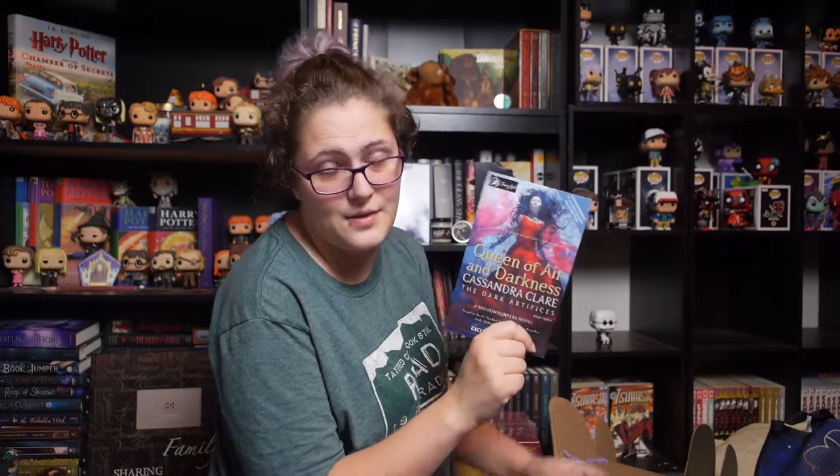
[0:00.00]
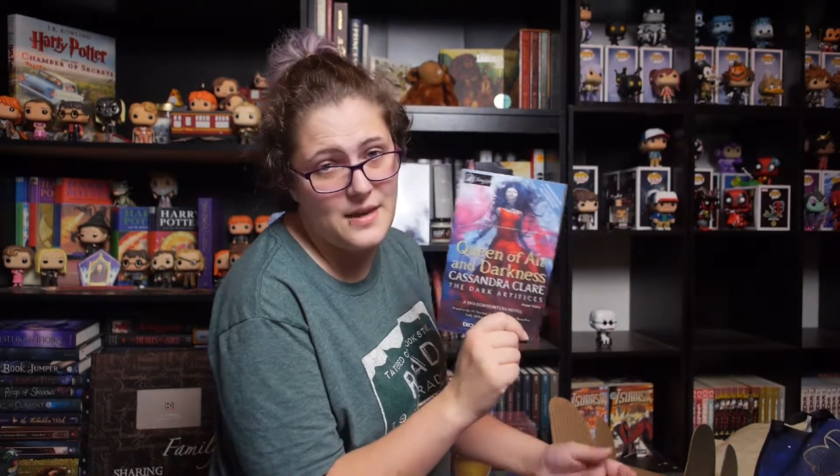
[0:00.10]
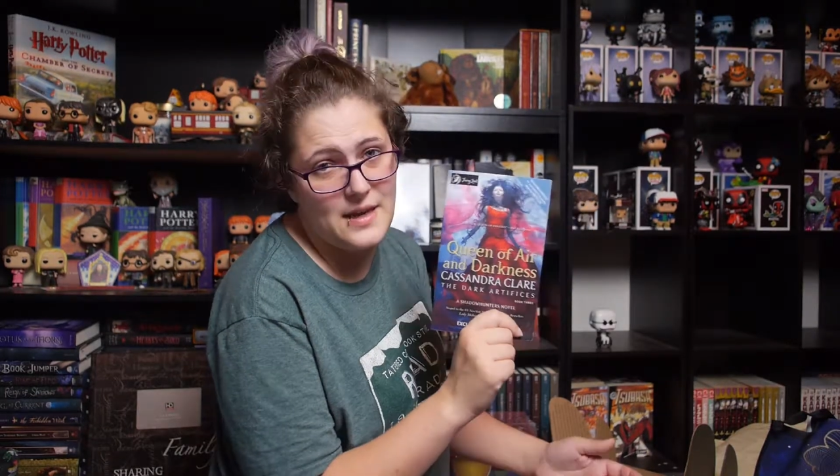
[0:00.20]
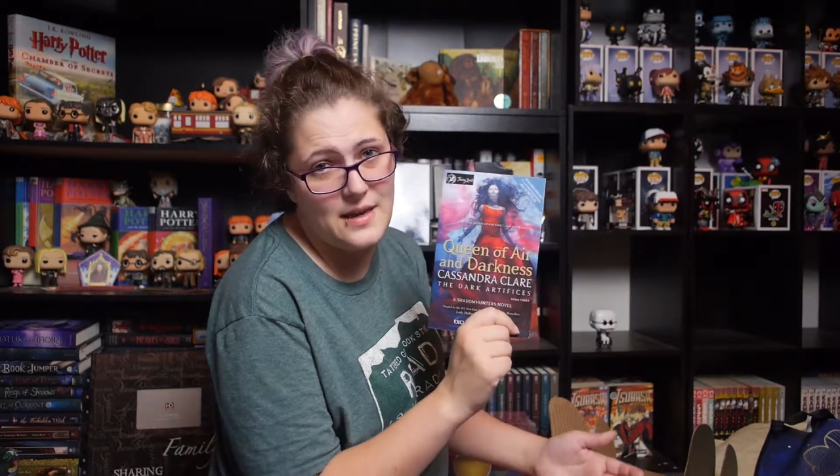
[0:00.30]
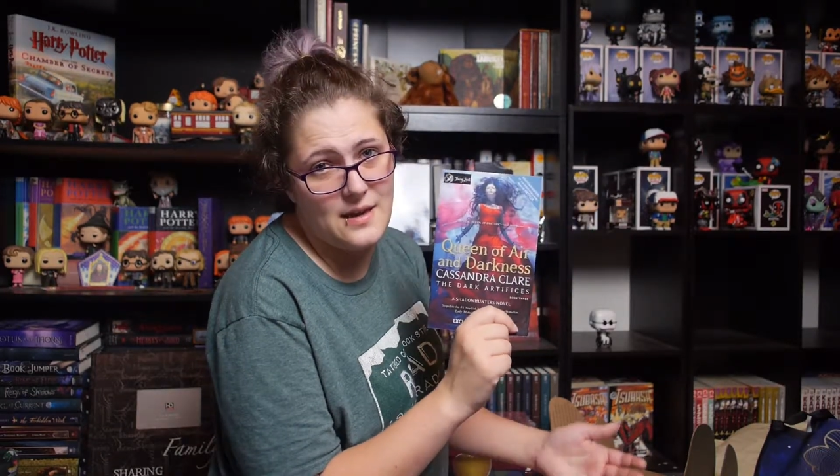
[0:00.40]

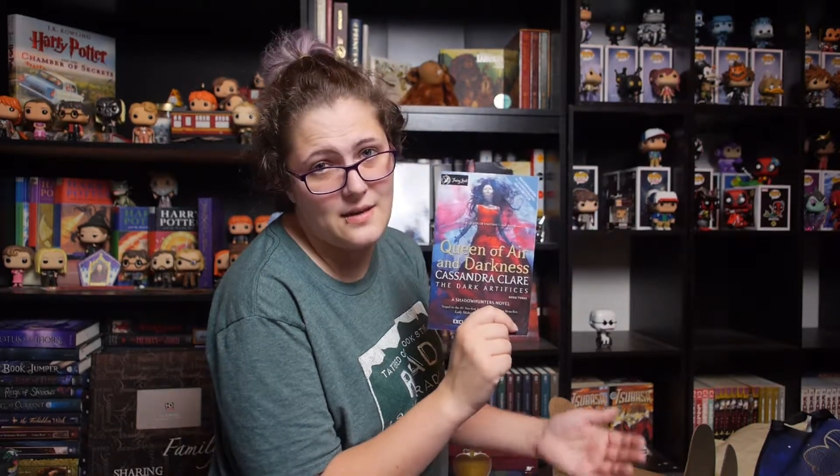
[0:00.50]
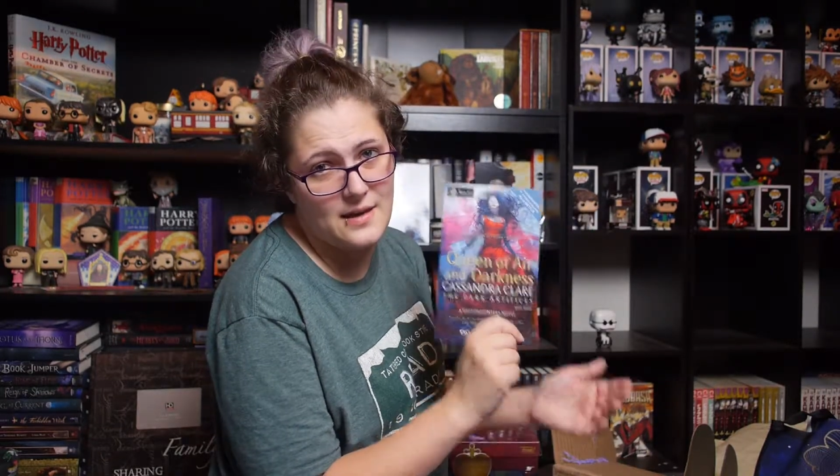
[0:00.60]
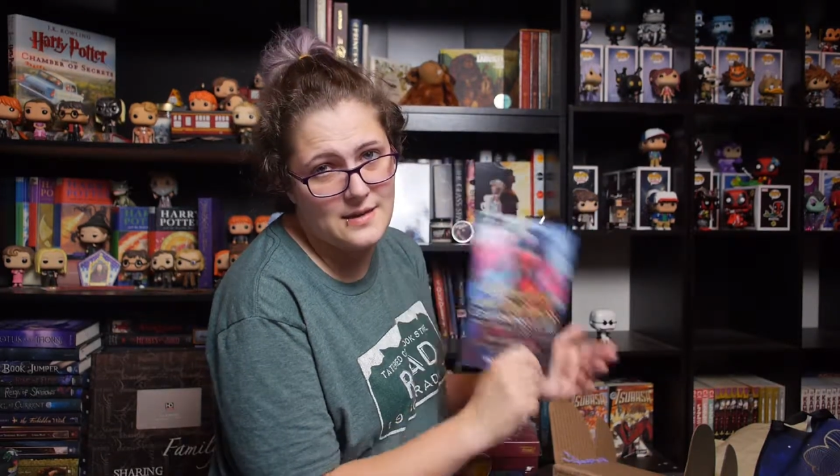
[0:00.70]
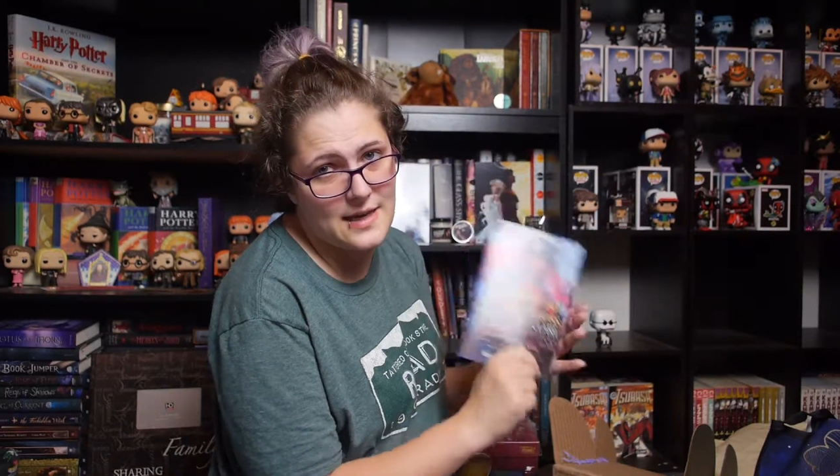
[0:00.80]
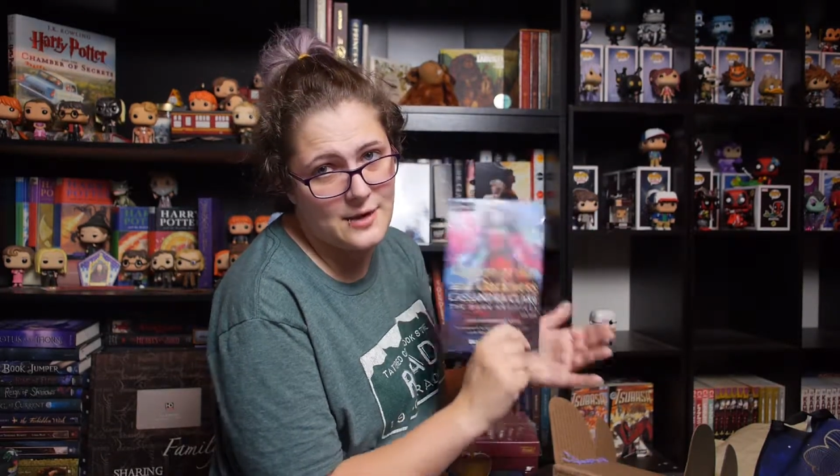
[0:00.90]
the
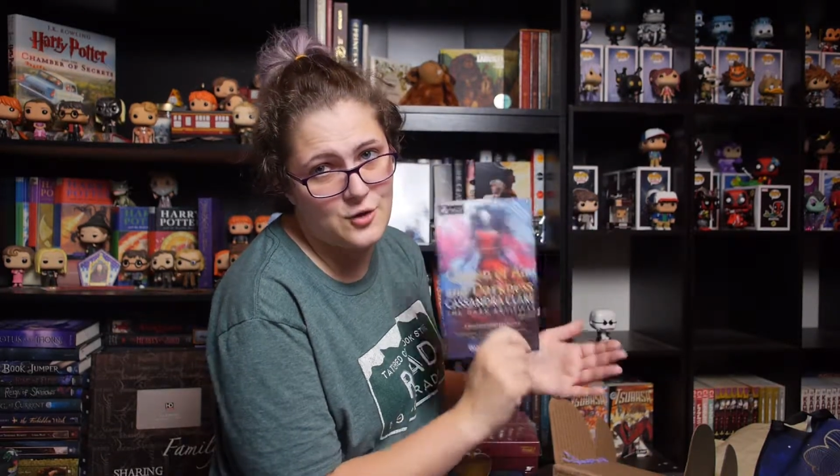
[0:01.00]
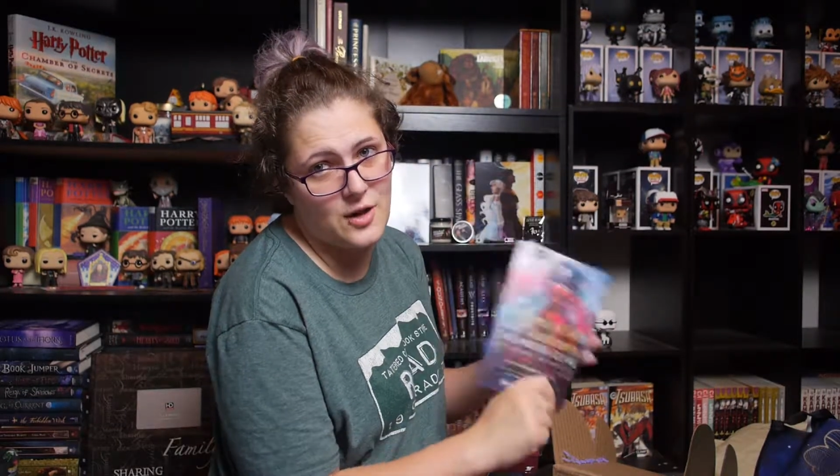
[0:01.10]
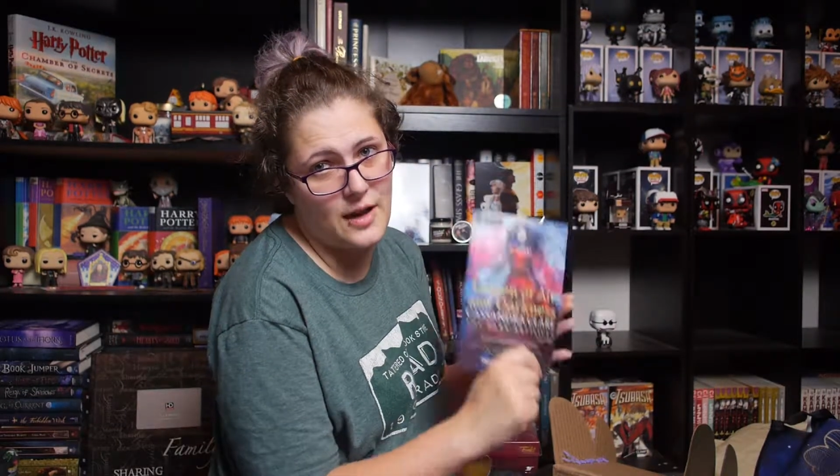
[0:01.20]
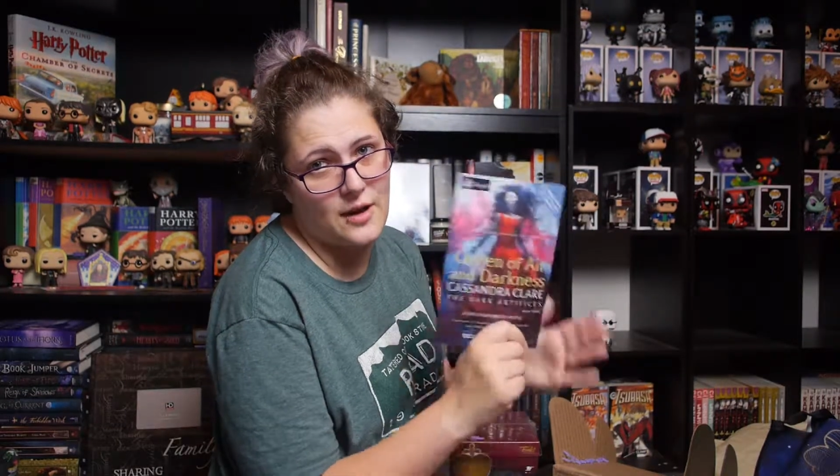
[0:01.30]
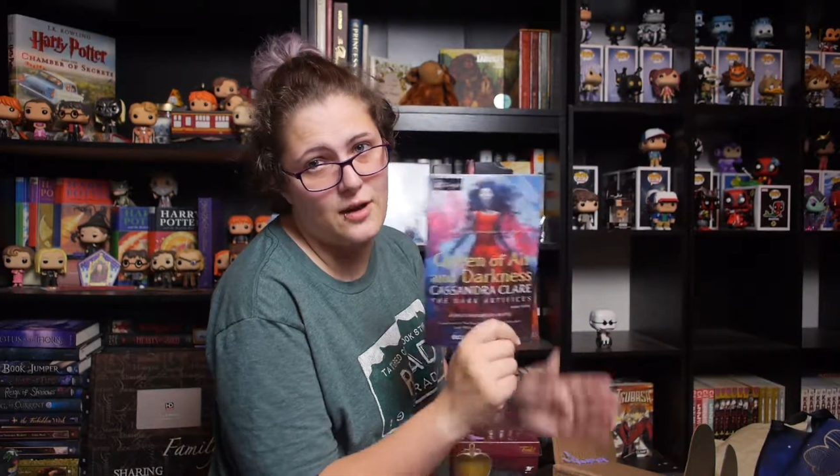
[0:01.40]
Cassandra
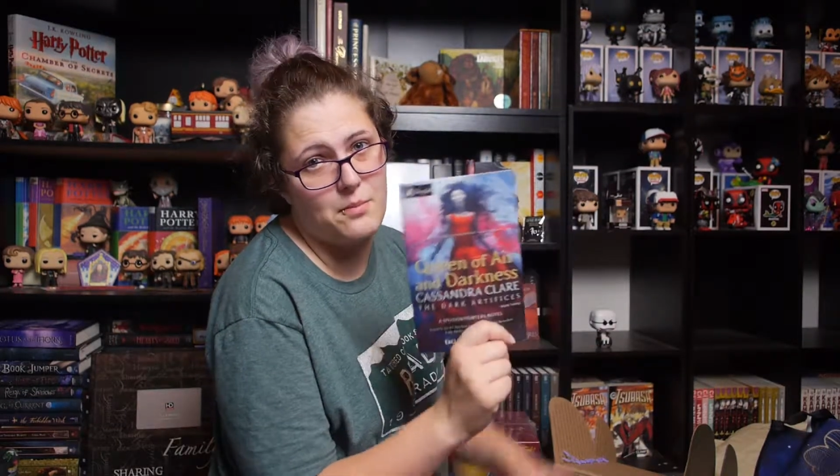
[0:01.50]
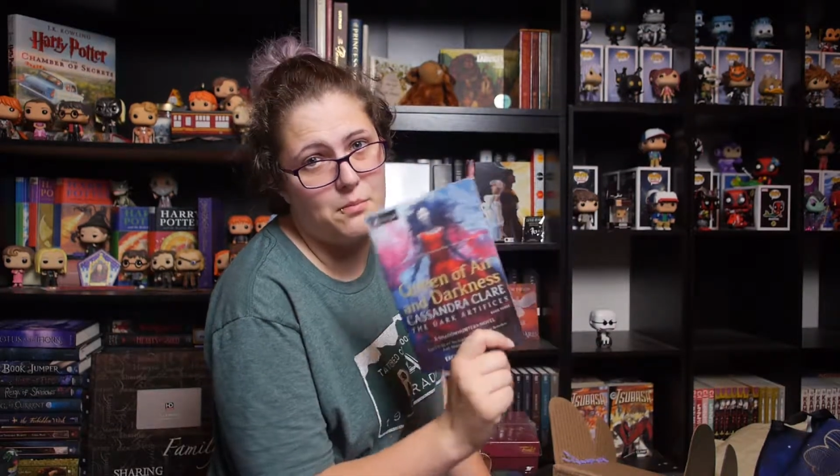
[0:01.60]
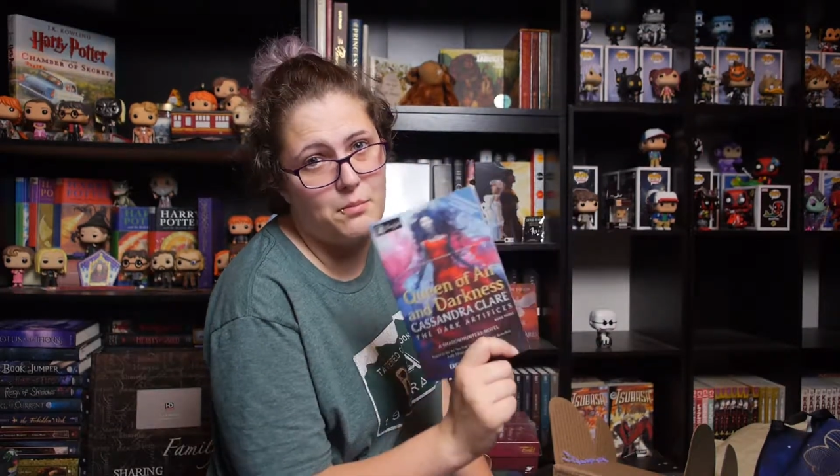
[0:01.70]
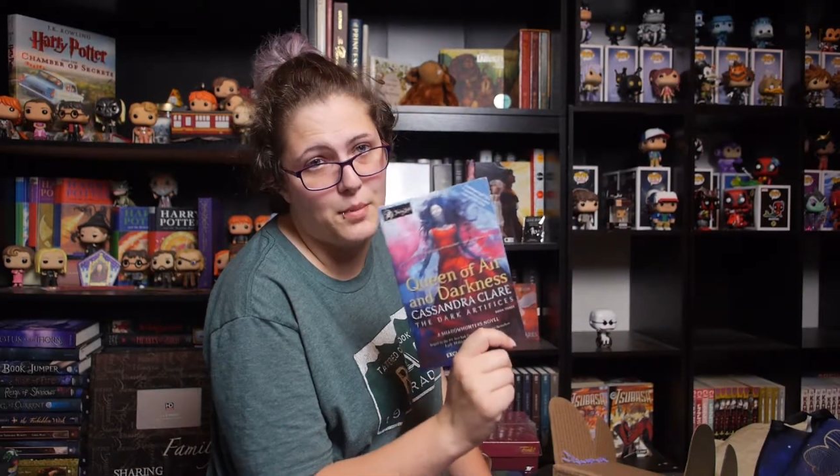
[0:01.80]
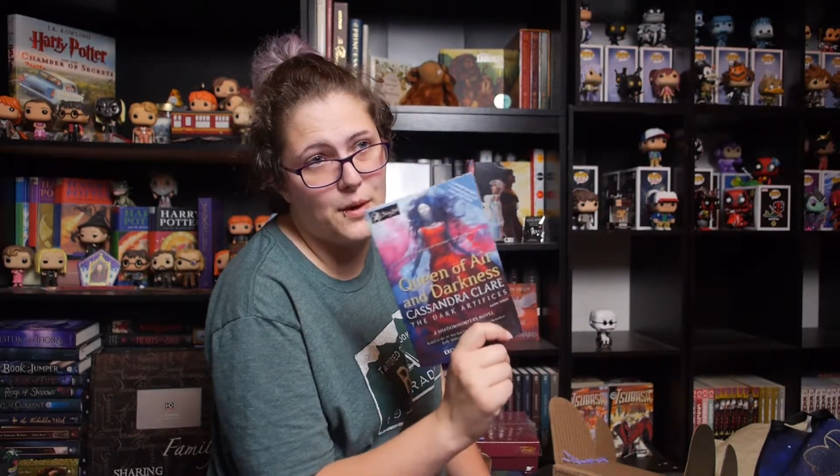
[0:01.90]
Clare
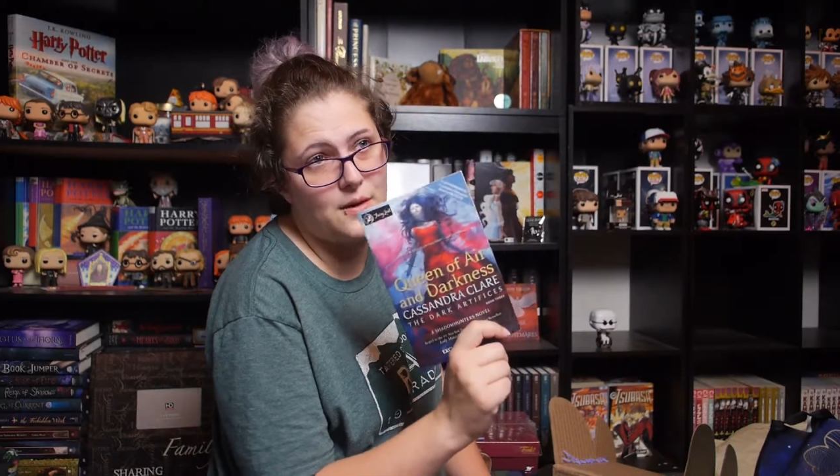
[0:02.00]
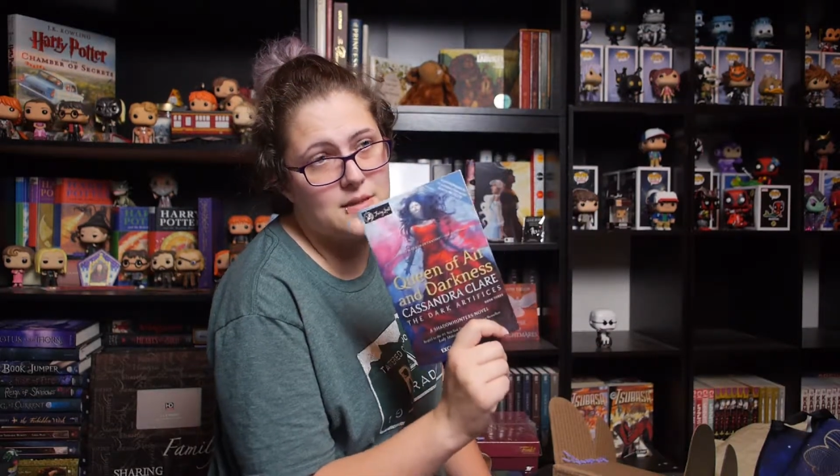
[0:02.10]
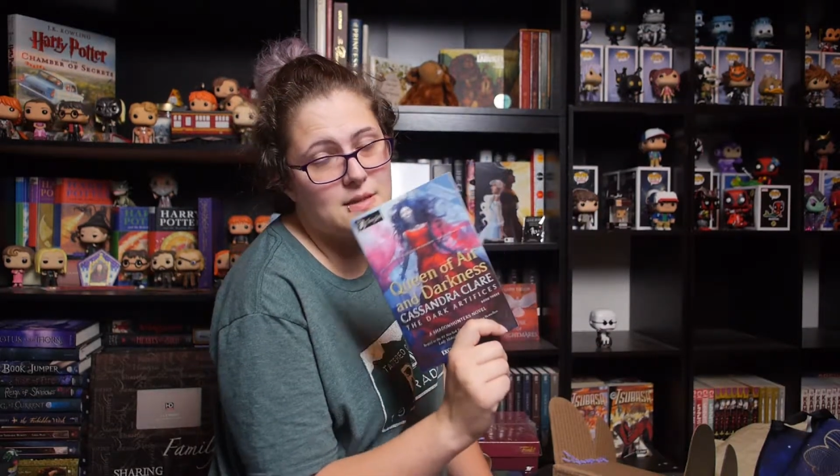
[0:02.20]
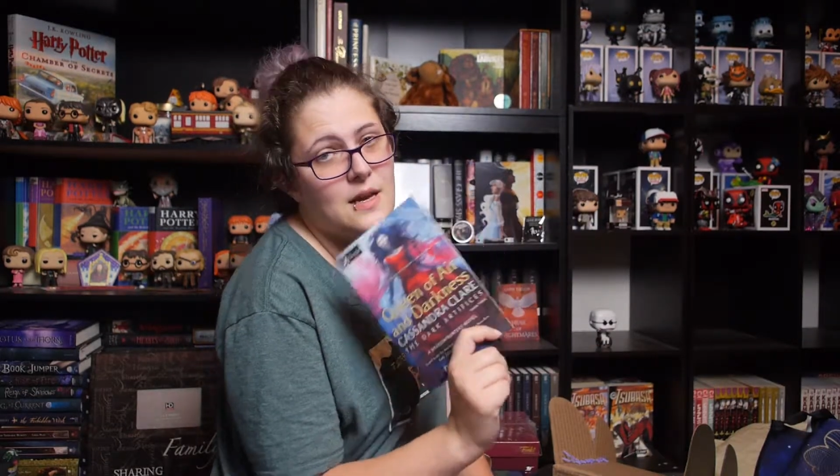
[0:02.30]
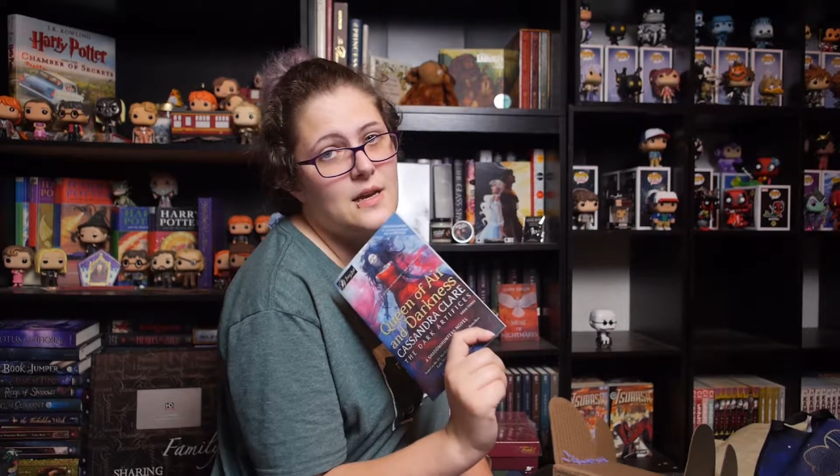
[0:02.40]

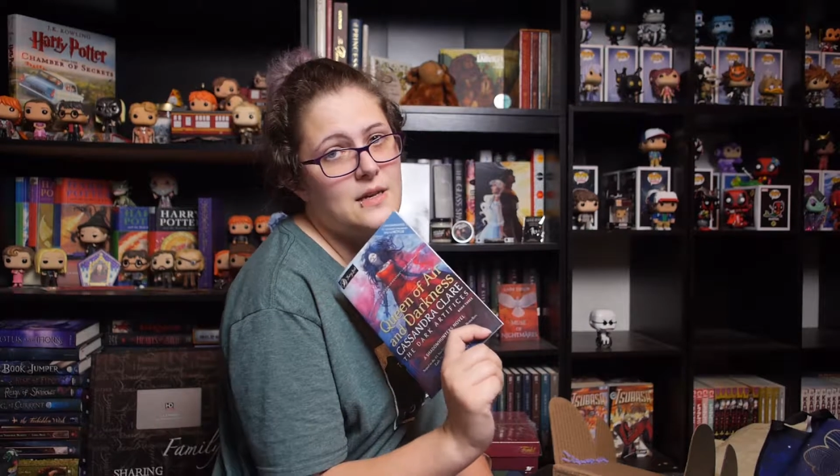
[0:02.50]
books.